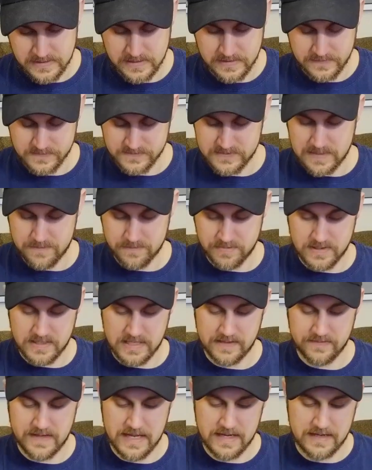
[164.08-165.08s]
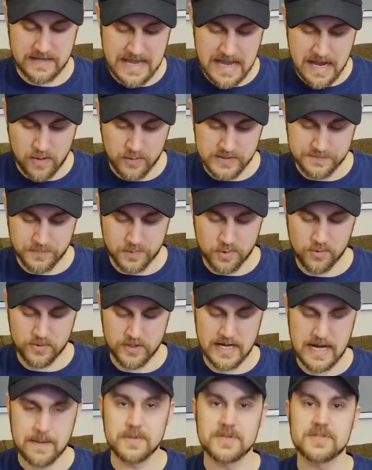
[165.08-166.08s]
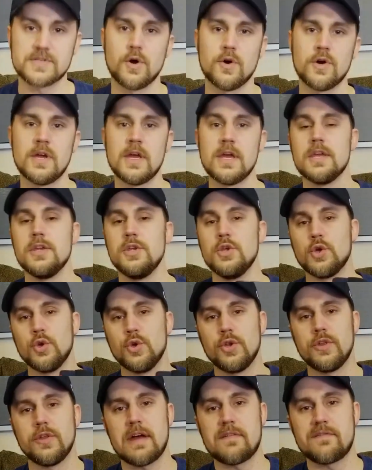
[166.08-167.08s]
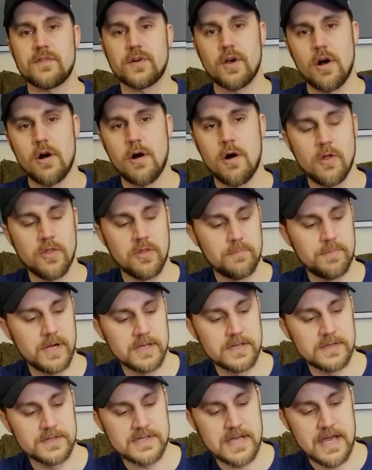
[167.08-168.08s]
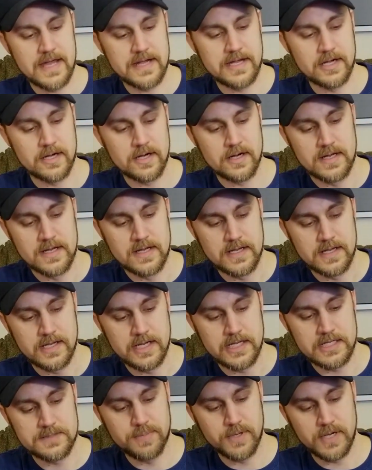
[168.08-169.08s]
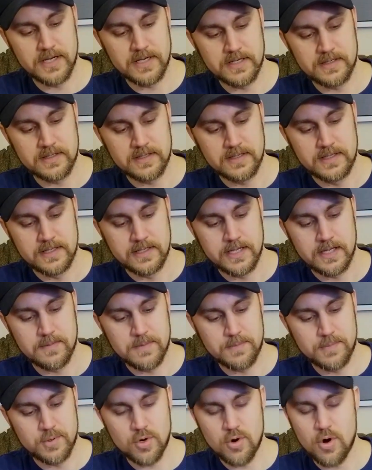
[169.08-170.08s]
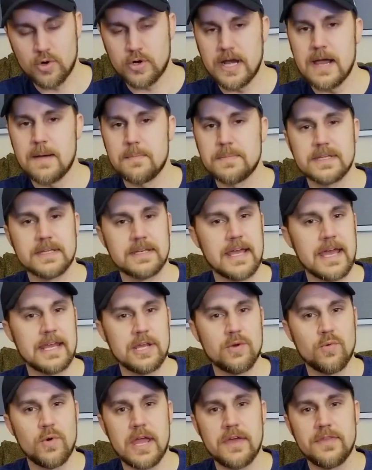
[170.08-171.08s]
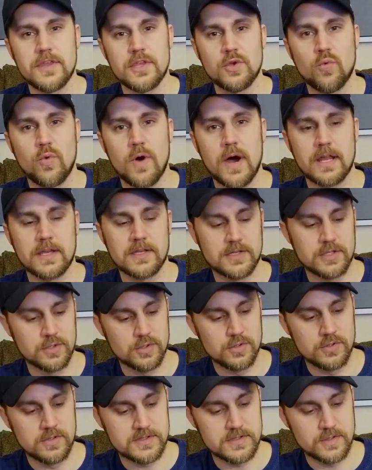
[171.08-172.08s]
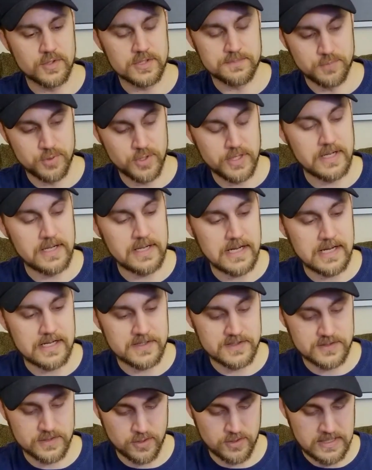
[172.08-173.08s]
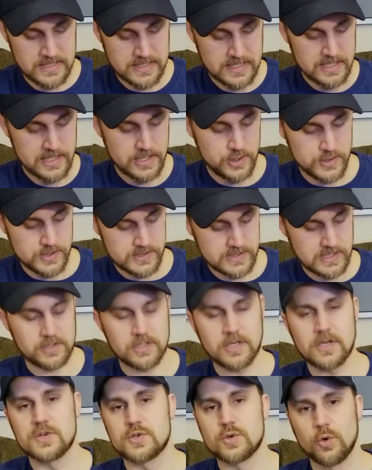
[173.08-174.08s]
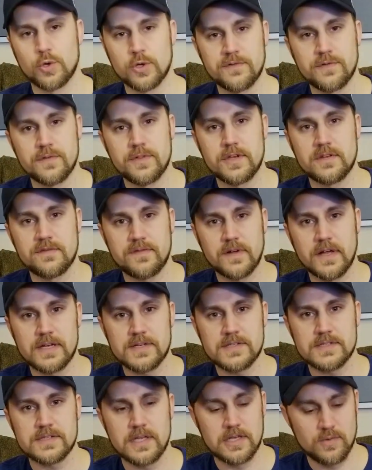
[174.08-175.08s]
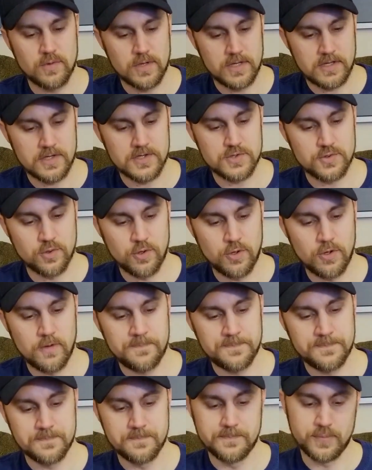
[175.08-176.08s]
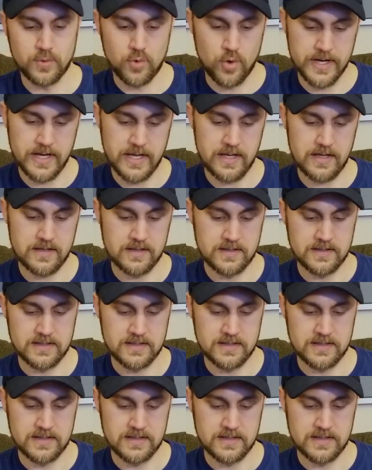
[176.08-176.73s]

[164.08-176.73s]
And the same thing, that now is programmed. So you can do that for all the buttons on here. Each button can be programmed in any way that you want it to. So it's pretty neat. So you just get the controller for the device that you want to control, point it,